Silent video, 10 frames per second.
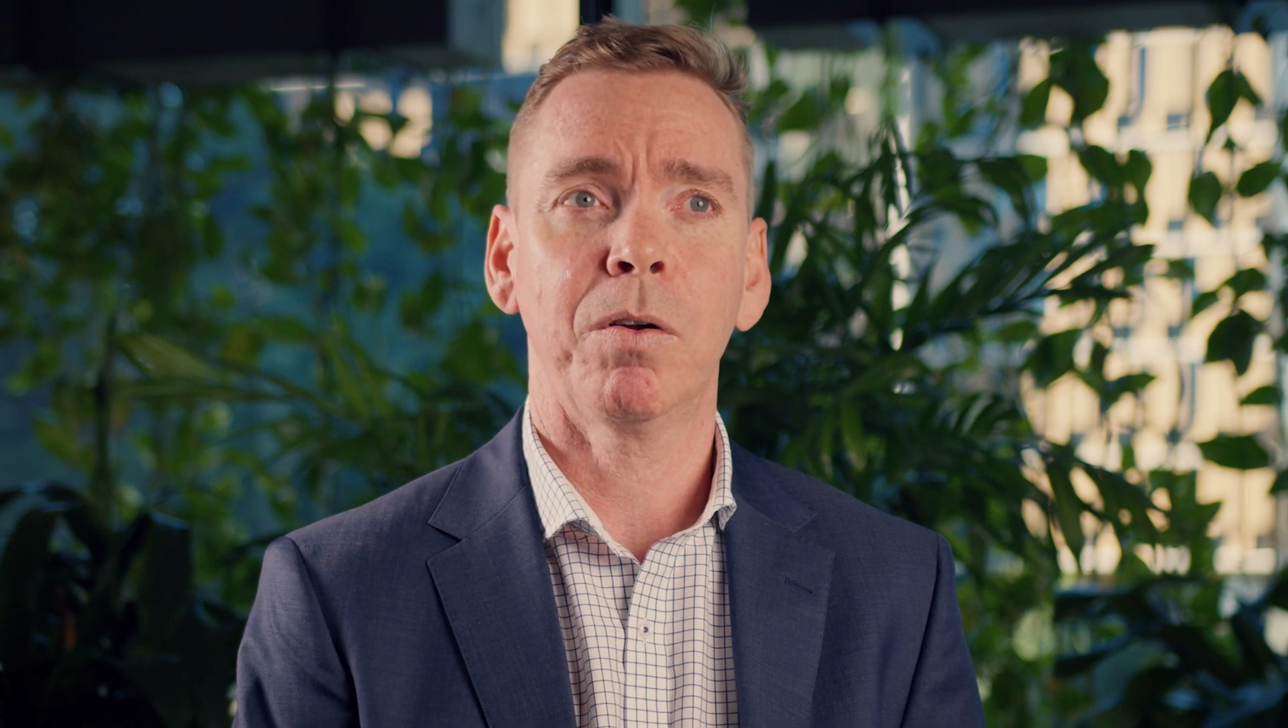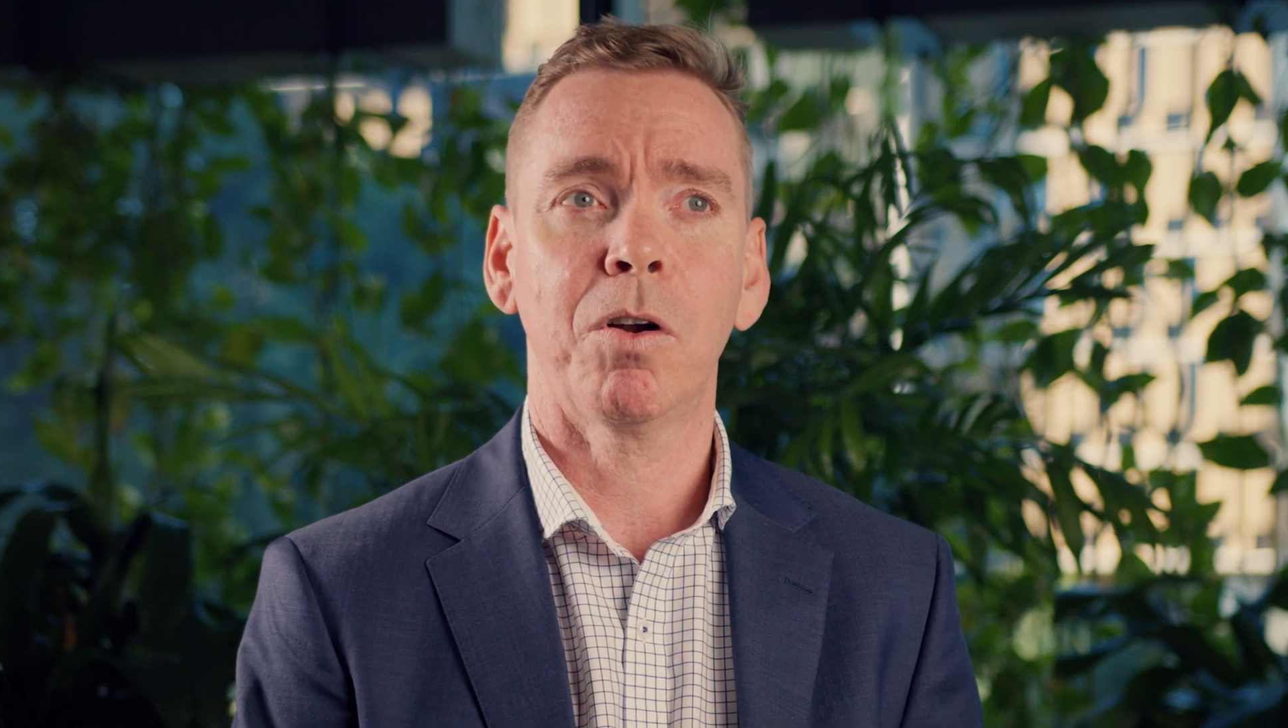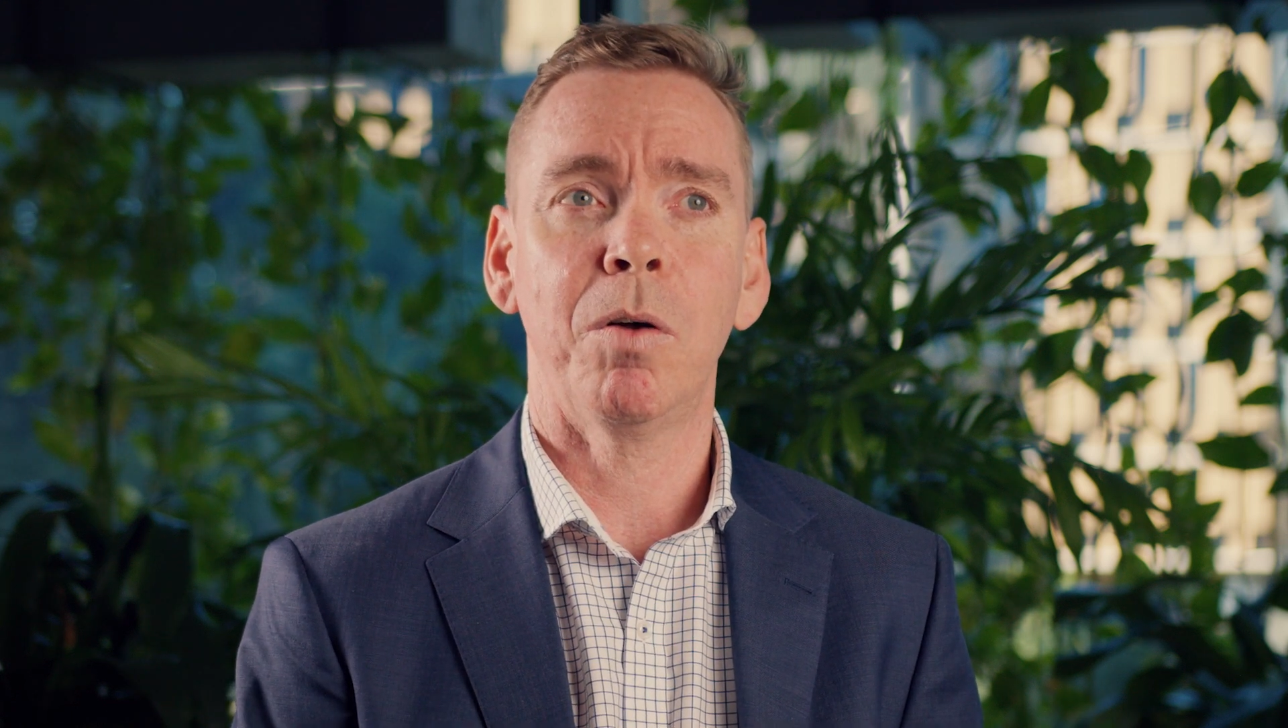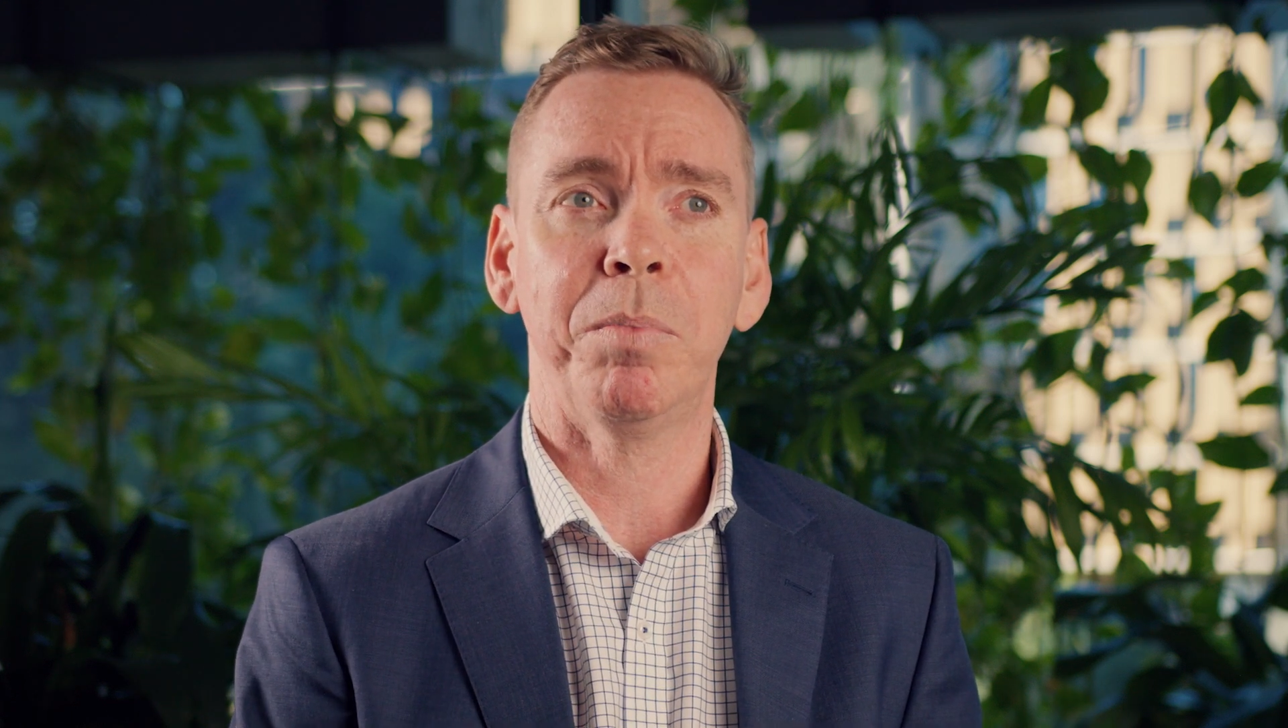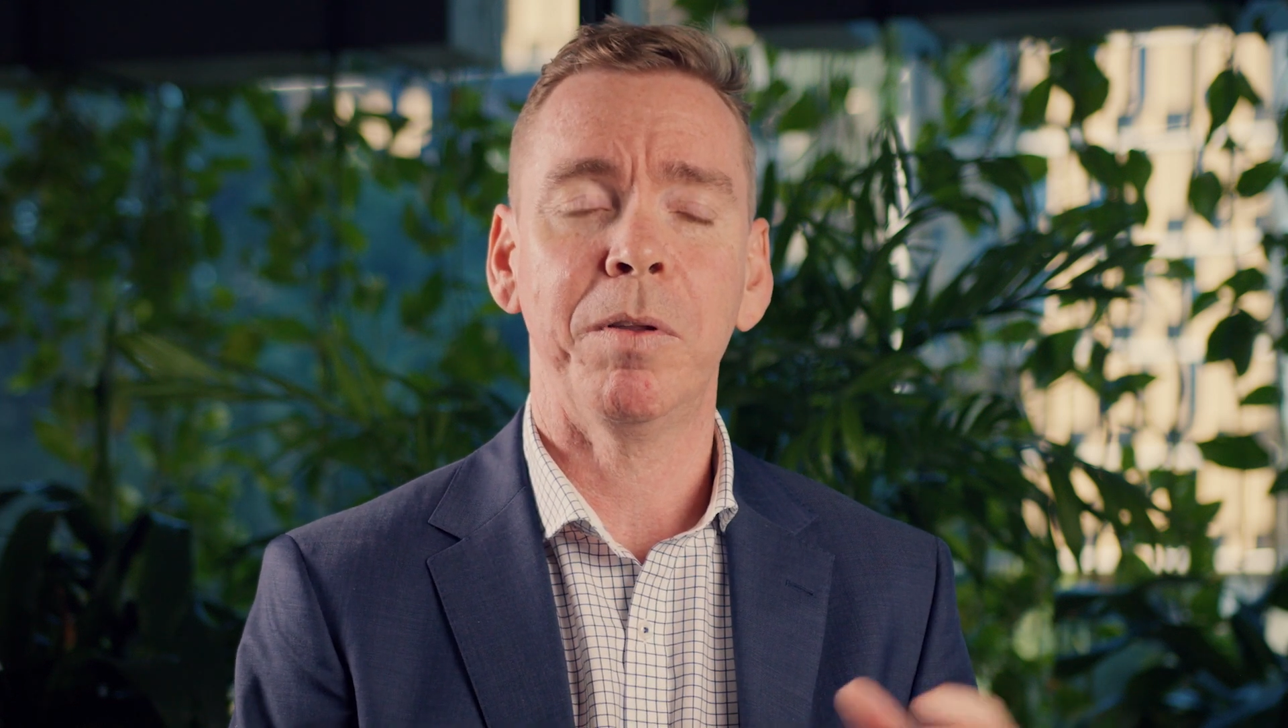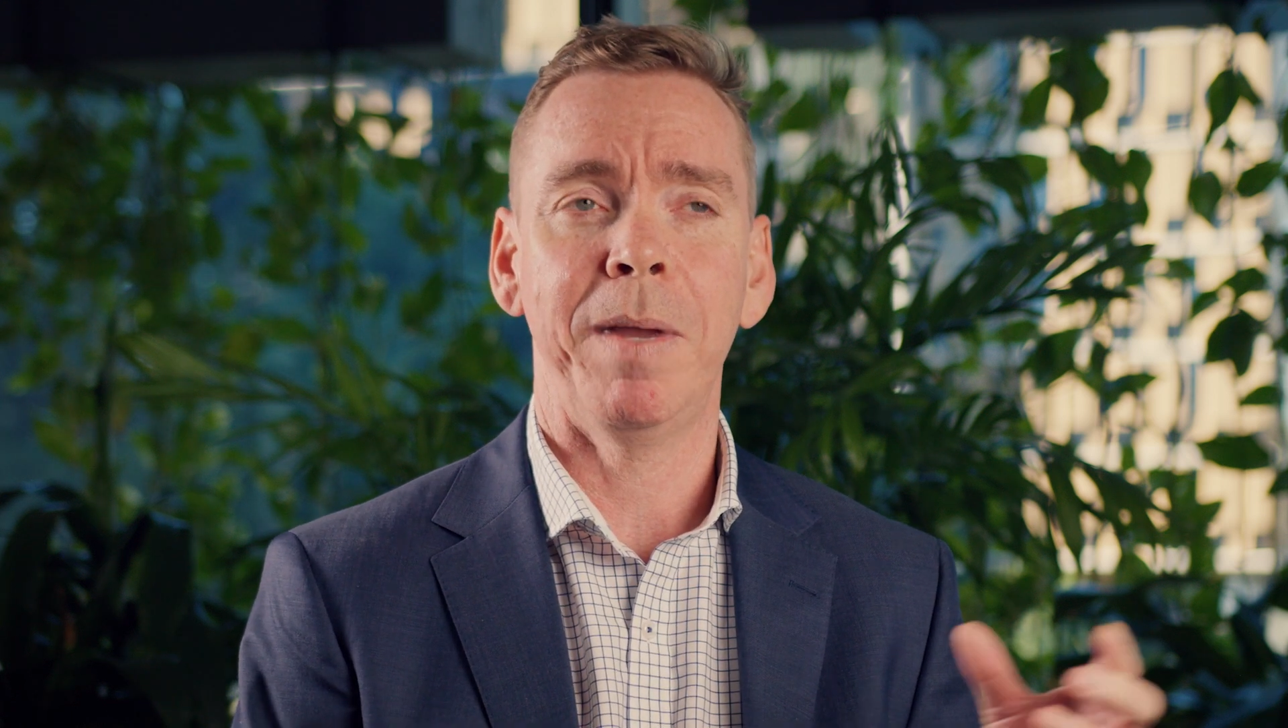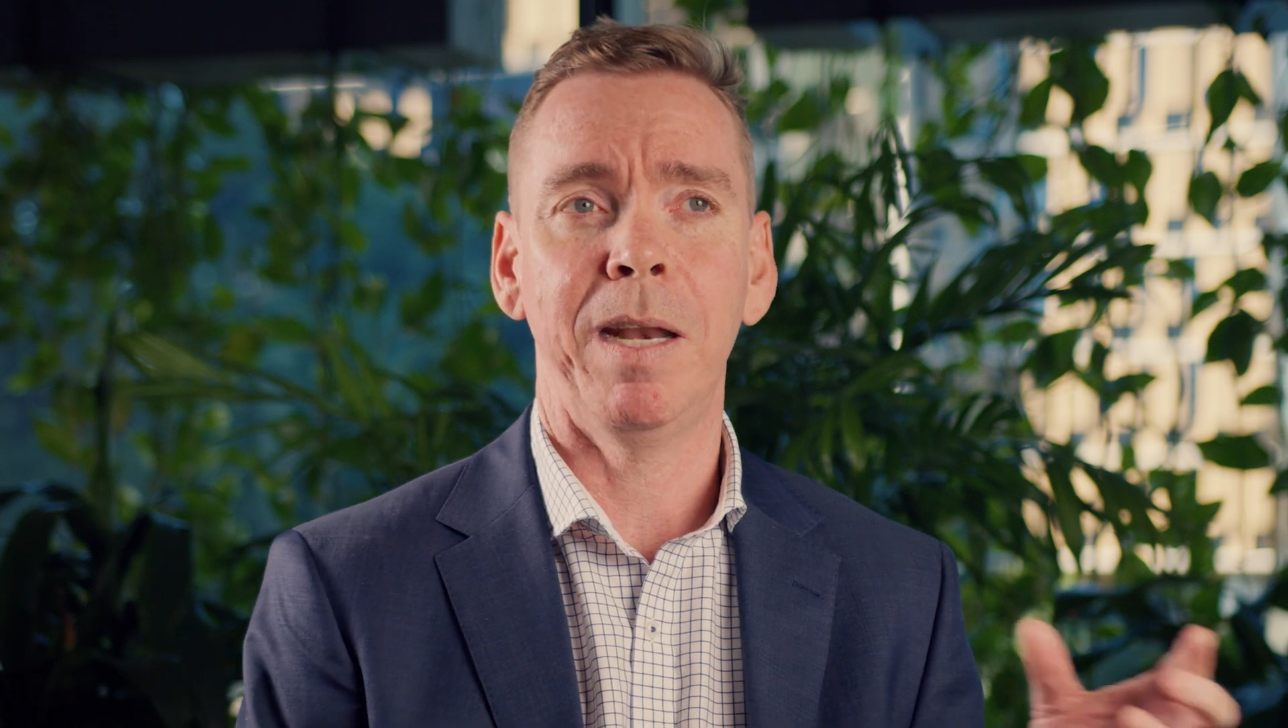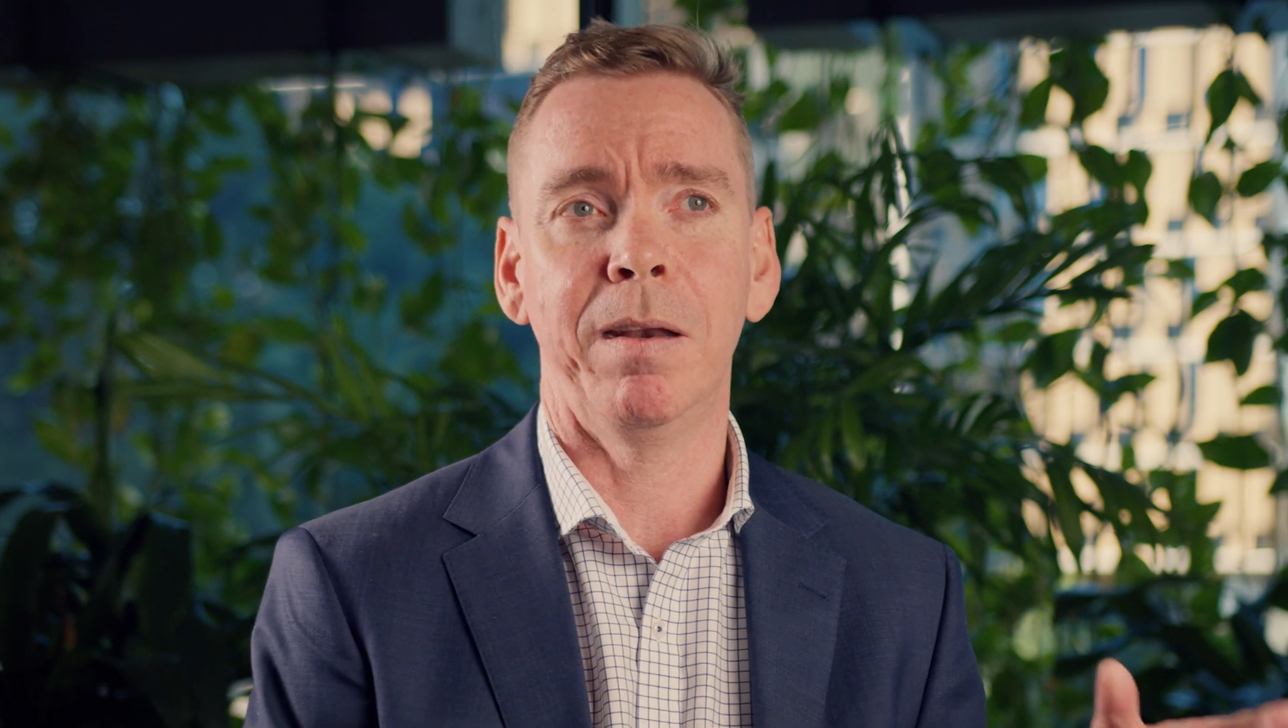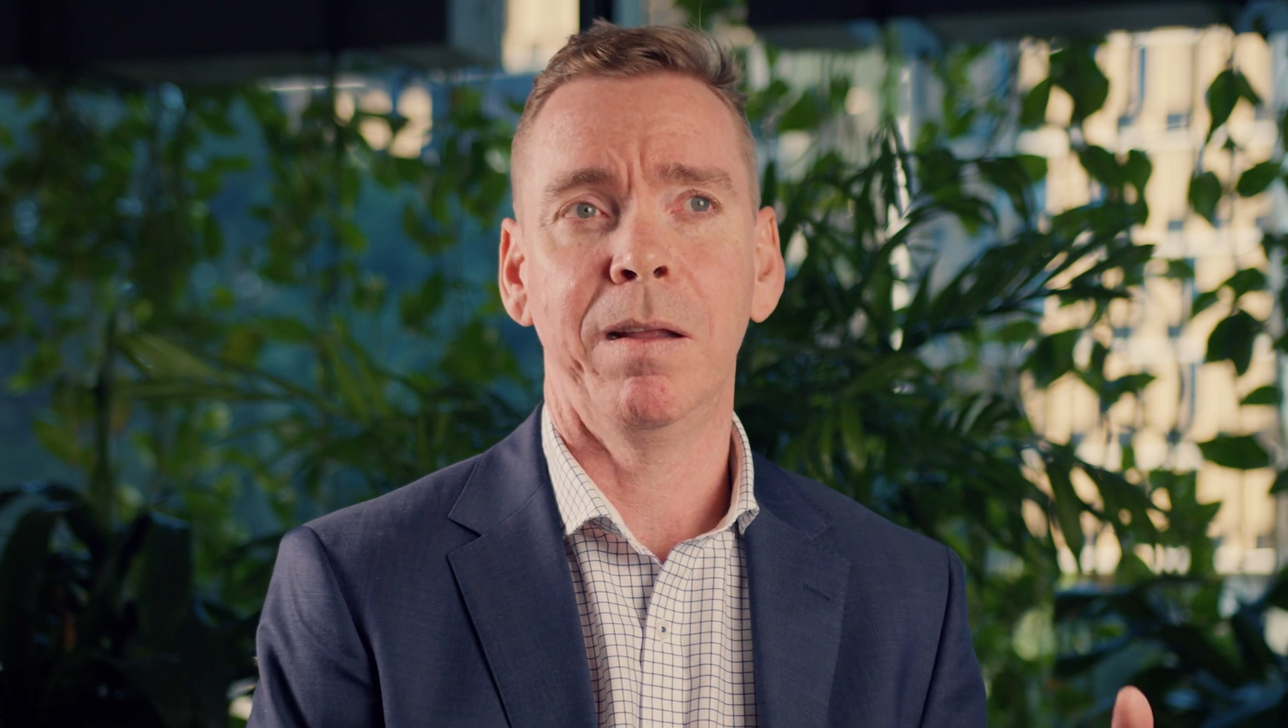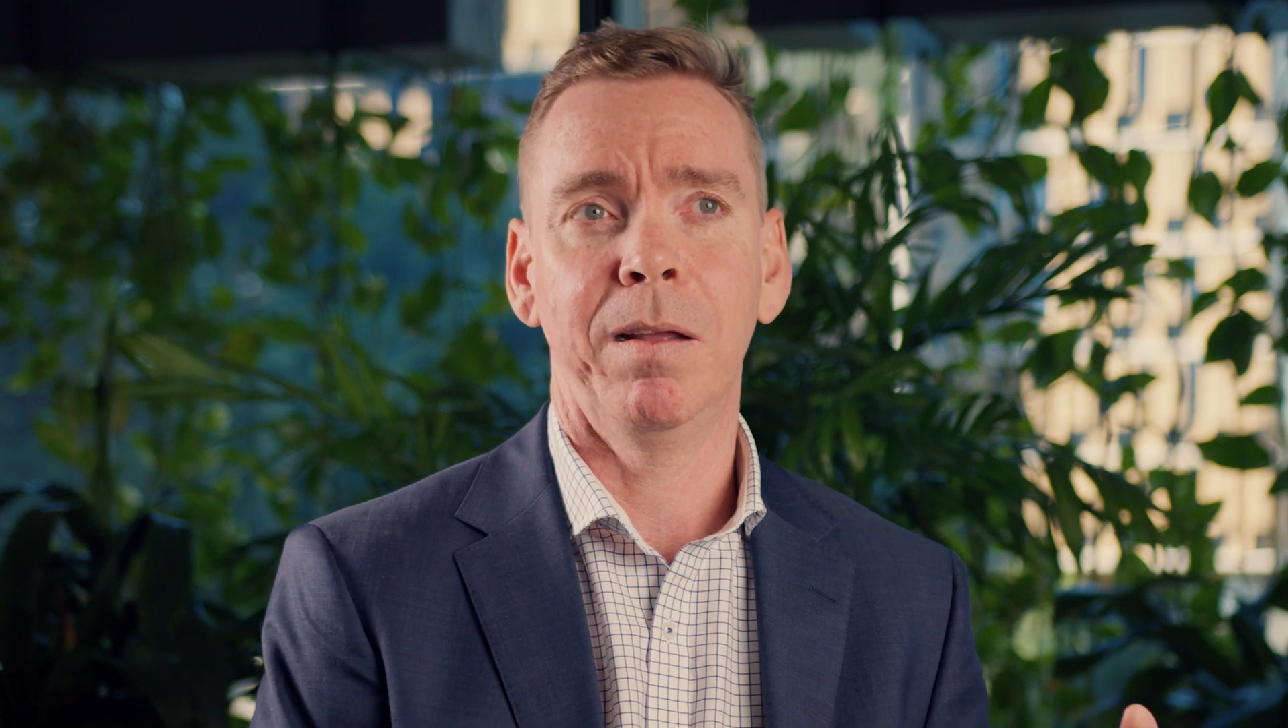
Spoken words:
complement